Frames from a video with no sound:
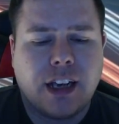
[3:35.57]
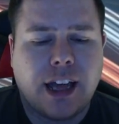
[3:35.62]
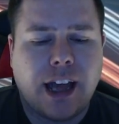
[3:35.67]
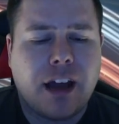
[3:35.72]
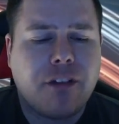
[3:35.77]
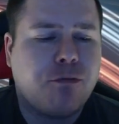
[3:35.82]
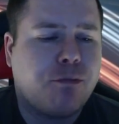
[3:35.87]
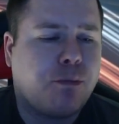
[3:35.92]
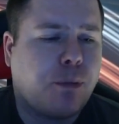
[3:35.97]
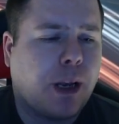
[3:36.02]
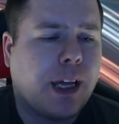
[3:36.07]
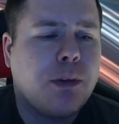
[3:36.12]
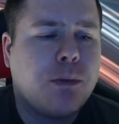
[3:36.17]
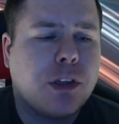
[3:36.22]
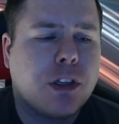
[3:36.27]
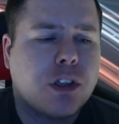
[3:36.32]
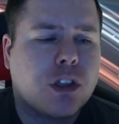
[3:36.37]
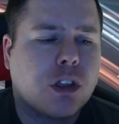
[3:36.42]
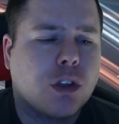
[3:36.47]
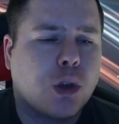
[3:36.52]
Like, I've played
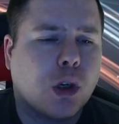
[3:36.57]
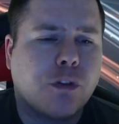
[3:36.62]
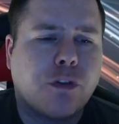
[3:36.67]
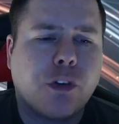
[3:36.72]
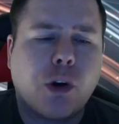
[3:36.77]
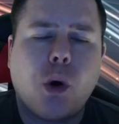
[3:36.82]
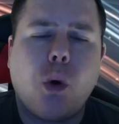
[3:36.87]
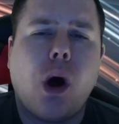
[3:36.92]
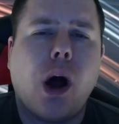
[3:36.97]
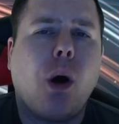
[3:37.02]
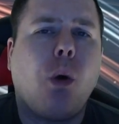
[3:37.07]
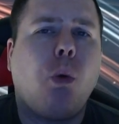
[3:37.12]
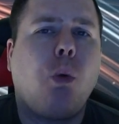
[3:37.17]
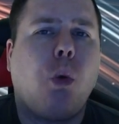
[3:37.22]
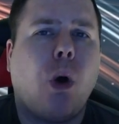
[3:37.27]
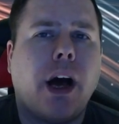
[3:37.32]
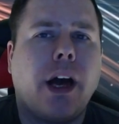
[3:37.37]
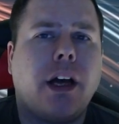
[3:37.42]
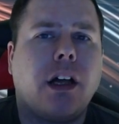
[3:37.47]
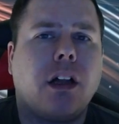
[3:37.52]
with this controller for quite a
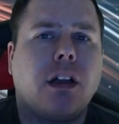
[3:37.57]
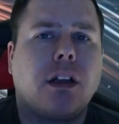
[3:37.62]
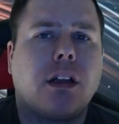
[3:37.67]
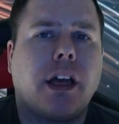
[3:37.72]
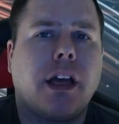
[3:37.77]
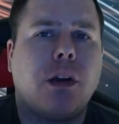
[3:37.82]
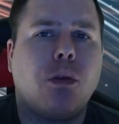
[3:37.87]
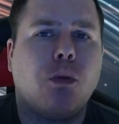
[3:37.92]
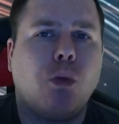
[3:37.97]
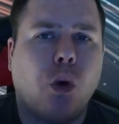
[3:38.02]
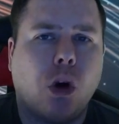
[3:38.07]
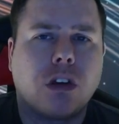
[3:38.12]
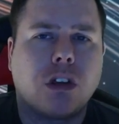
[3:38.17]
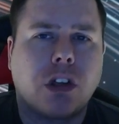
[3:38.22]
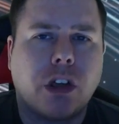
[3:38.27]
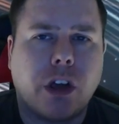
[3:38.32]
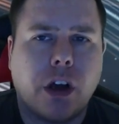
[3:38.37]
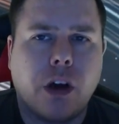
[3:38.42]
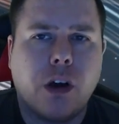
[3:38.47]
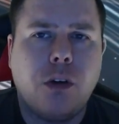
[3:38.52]
while in
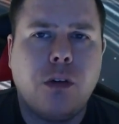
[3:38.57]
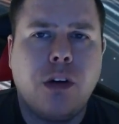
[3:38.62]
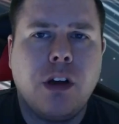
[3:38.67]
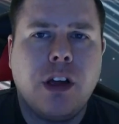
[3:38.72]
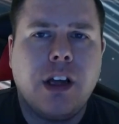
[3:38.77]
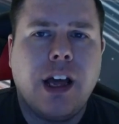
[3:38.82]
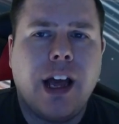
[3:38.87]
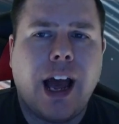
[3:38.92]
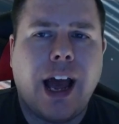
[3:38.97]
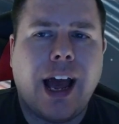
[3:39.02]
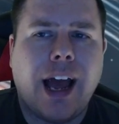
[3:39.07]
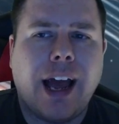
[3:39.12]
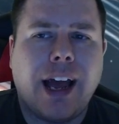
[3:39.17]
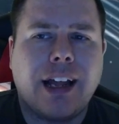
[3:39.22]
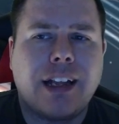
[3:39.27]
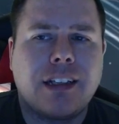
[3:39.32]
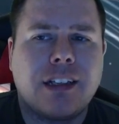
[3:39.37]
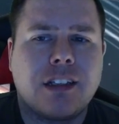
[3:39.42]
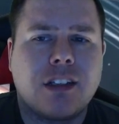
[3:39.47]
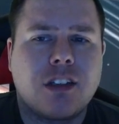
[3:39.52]
one go,
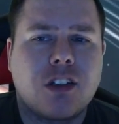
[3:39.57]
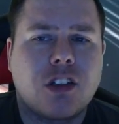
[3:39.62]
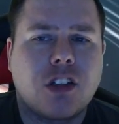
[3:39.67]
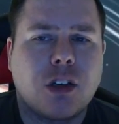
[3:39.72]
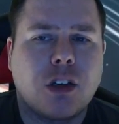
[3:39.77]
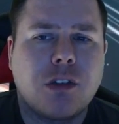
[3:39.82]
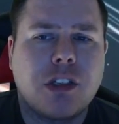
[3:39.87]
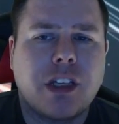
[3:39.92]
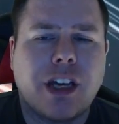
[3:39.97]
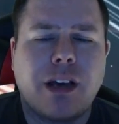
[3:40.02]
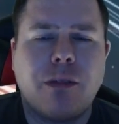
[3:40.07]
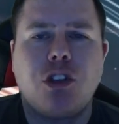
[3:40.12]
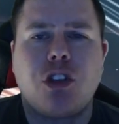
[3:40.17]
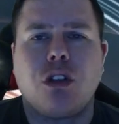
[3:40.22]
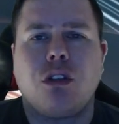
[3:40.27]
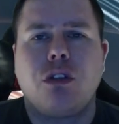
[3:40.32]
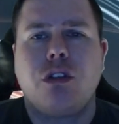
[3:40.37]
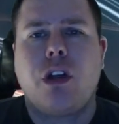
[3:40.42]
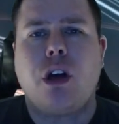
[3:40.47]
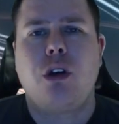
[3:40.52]
and sometimes
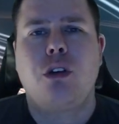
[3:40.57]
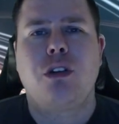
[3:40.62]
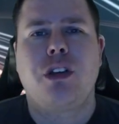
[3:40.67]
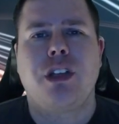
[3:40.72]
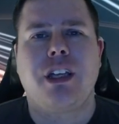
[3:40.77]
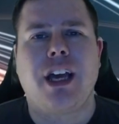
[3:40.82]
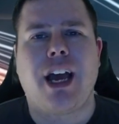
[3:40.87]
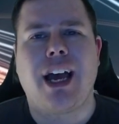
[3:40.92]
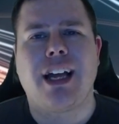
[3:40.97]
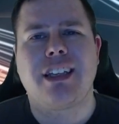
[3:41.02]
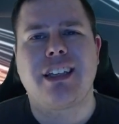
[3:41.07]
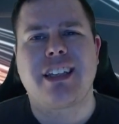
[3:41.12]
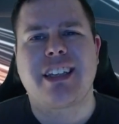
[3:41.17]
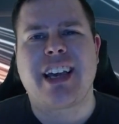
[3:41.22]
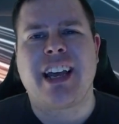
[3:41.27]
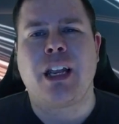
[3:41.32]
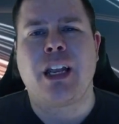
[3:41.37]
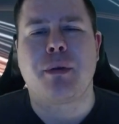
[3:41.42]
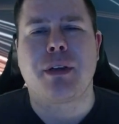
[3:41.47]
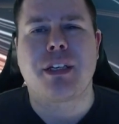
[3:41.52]
you'll know that your hands
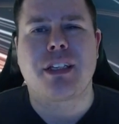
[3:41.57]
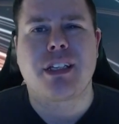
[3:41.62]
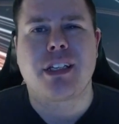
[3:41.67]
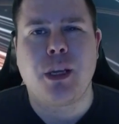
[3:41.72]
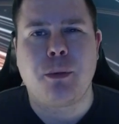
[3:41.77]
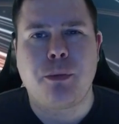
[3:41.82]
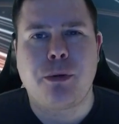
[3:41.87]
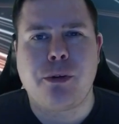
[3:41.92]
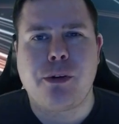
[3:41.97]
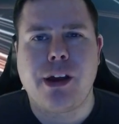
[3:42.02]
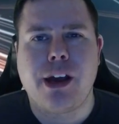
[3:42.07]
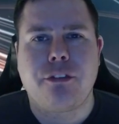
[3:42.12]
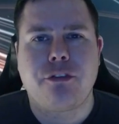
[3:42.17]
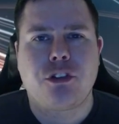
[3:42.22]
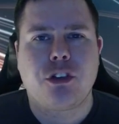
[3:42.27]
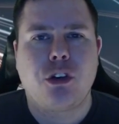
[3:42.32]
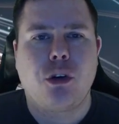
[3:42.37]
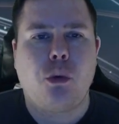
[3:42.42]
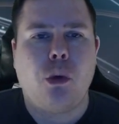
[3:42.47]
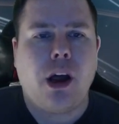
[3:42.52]
get a little bit slippery
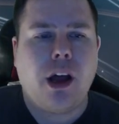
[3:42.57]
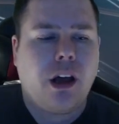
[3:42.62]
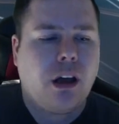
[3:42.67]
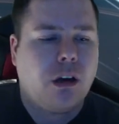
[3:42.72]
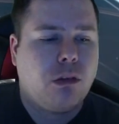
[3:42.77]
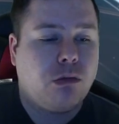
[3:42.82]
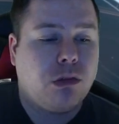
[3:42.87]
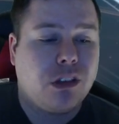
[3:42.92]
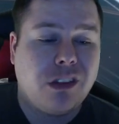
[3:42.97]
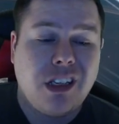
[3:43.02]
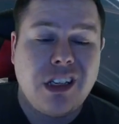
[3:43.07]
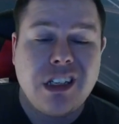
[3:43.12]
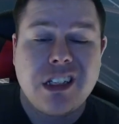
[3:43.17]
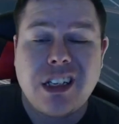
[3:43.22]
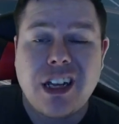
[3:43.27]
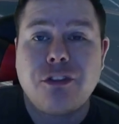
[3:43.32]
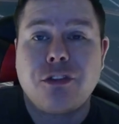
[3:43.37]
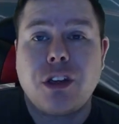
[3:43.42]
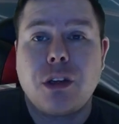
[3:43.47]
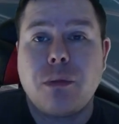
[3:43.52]
after a while. Well, these
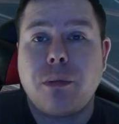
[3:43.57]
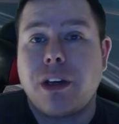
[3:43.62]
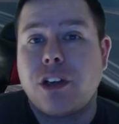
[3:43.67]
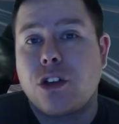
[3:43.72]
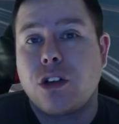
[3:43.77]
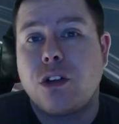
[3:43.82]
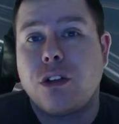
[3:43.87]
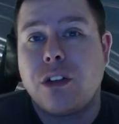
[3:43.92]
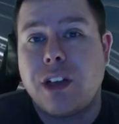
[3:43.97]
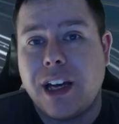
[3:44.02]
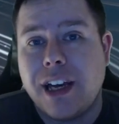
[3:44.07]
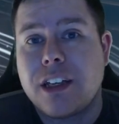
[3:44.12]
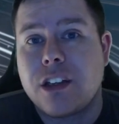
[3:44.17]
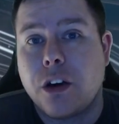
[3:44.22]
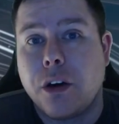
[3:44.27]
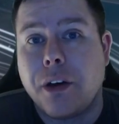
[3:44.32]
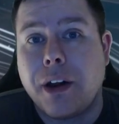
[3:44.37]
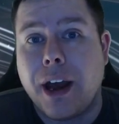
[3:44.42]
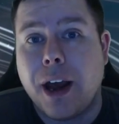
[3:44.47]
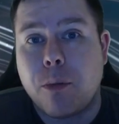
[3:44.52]
definitely make sure that
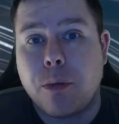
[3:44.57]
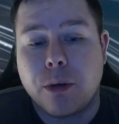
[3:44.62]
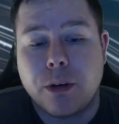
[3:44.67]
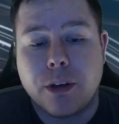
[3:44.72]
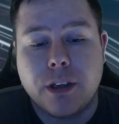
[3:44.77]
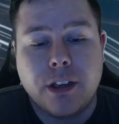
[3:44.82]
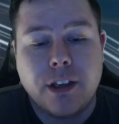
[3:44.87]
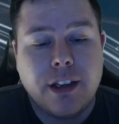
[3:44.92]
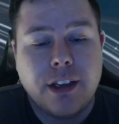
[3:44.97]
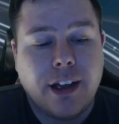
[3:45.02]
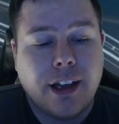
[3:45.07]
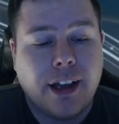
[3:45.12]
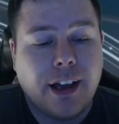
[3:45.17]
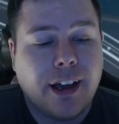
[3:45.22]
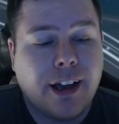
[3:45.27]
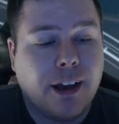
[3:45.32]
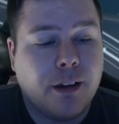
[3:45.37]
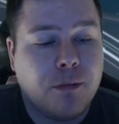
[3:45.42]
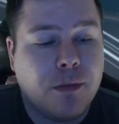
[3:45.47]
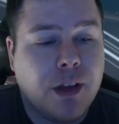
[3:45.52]
ain't going to happen.
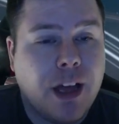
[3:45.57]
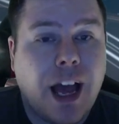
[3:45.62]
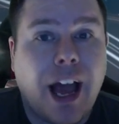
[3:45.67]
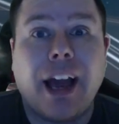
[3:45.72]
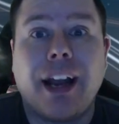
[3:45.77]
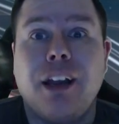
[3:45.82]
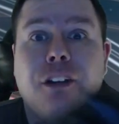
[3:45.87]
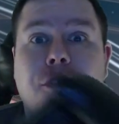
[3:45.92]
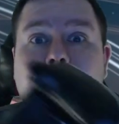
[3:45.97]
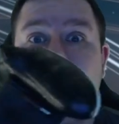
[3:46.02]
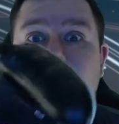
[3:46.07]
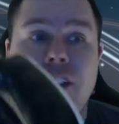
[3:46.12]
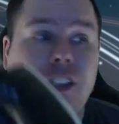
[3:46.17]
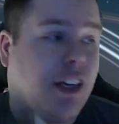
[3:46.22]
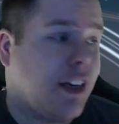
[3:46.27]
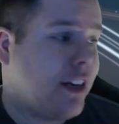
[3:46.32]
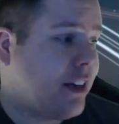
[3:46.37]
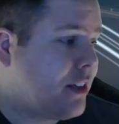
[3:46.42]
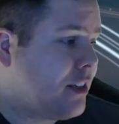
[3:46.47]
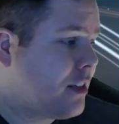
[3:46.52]
And if it
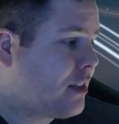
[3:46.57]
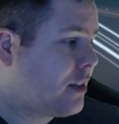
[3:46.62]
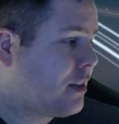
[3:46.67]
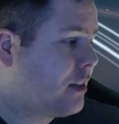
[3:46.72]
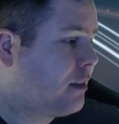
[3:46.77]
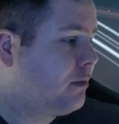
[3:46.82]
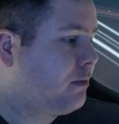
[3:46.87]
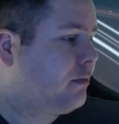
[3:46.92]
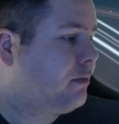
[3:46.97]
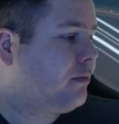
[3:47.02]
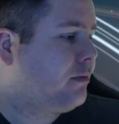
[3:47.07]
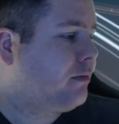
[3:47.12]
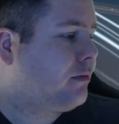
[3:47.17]
does,